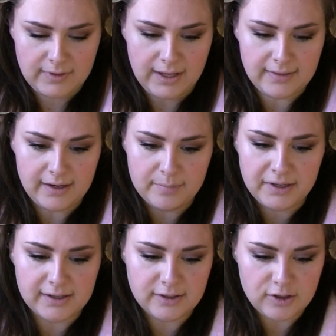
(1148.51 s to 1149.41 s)
And then I'm
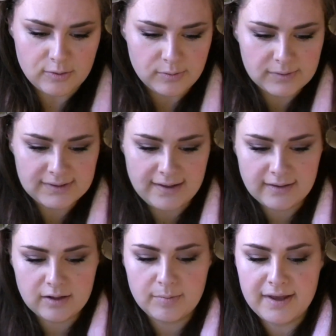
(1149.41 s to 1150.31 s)
going to use
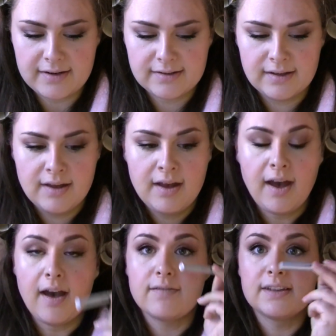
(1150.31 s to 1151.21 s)
a little bit
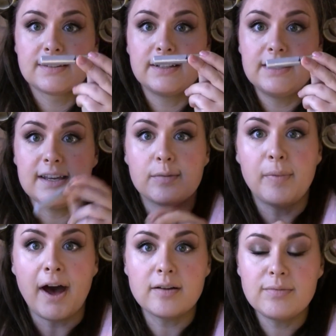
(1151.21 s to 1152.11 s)
of this Clinique
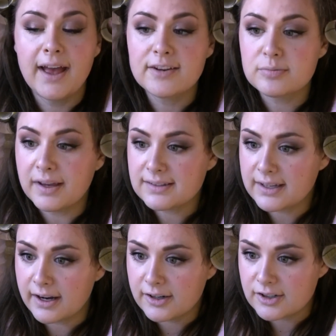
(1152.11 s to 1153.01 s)
Bottom Lash
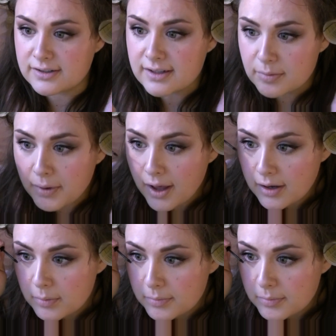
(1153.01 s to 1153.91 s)
Mascara just to the
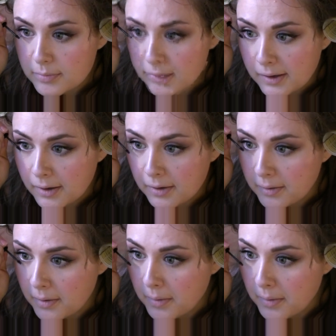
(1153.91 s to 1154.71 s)
bottom here.